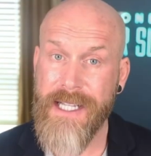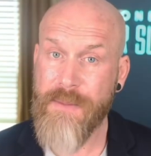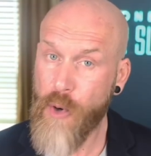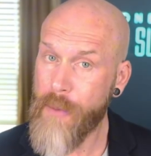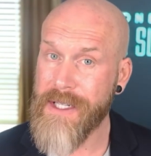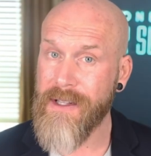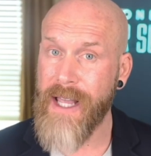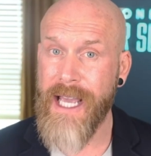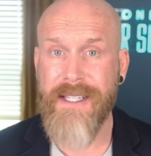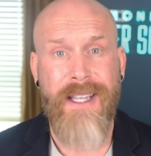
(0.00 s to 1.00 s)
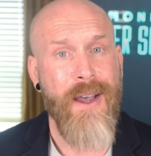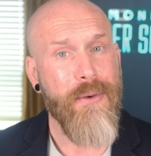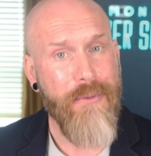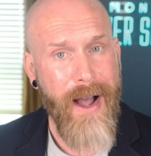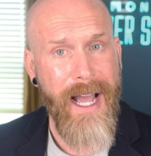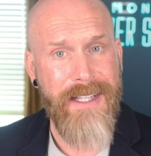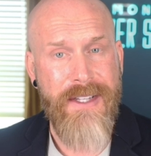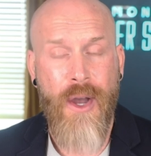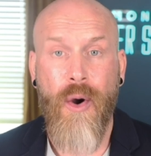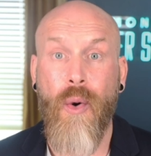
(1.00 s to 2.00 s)
means permit delays,
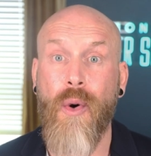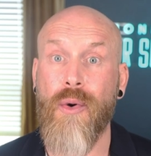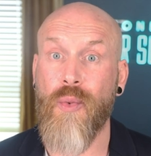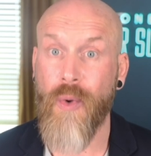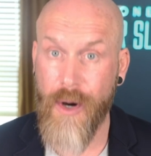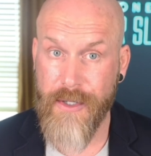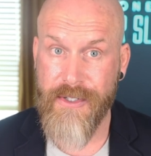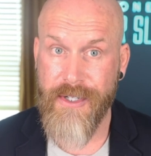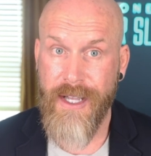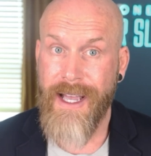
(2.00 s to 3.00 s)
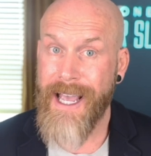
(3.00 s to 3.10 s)
fines, or worse,